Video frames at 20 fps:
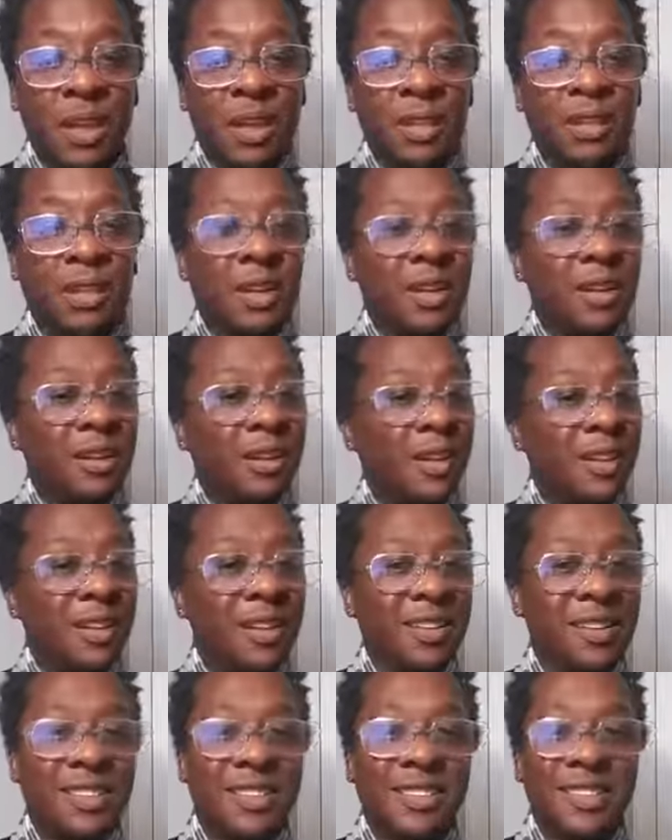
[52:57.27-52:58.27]
Then,
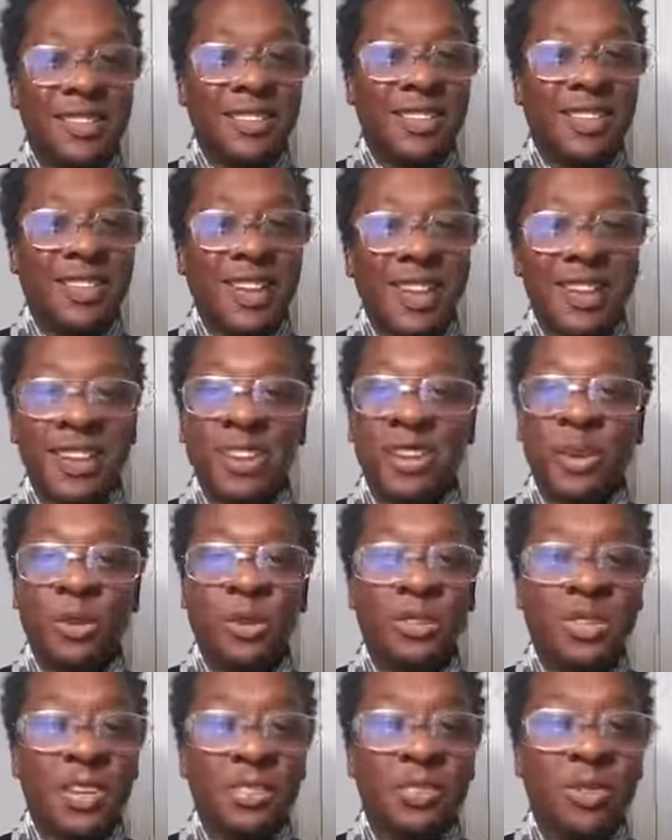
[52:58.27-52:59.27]
you know,
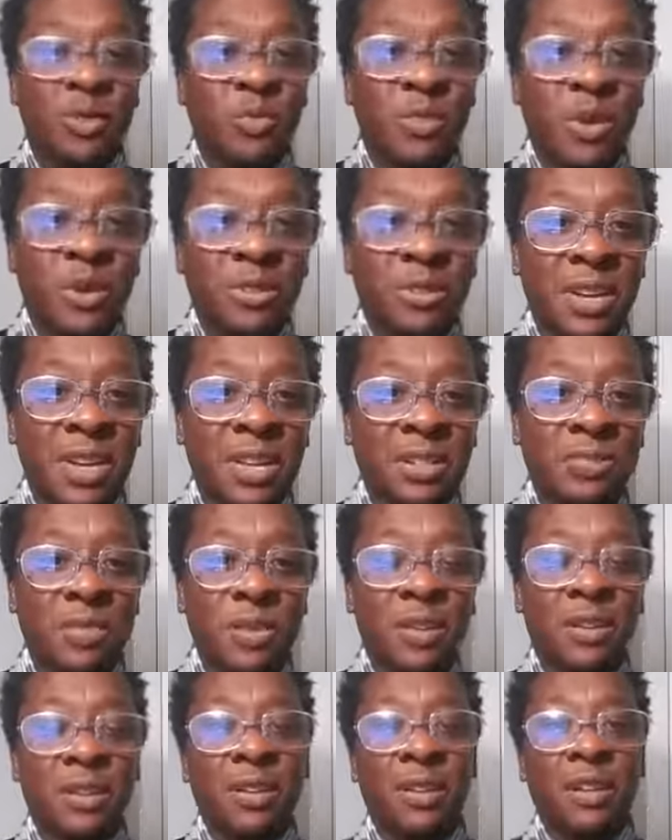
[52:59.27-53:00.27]
there's no protest
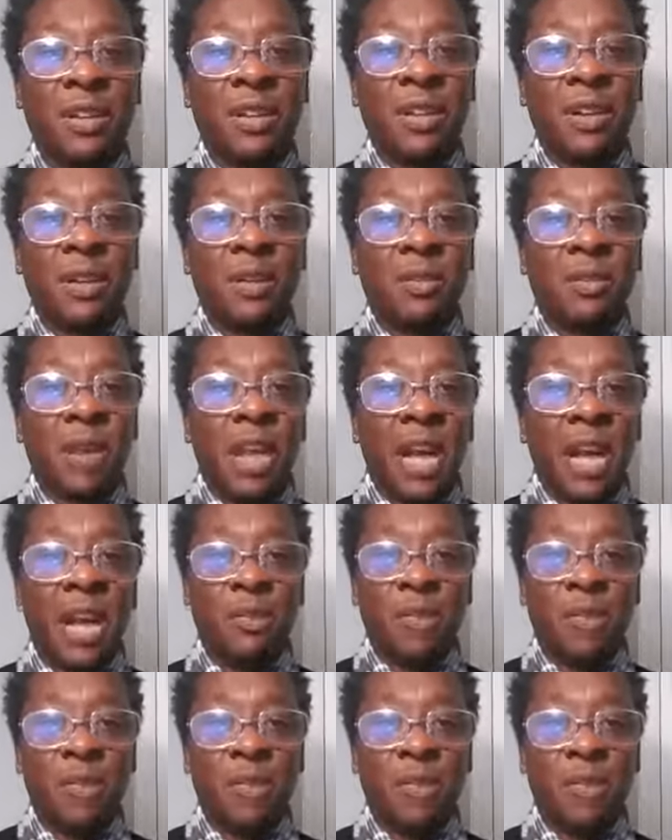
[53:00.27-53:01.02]
when gang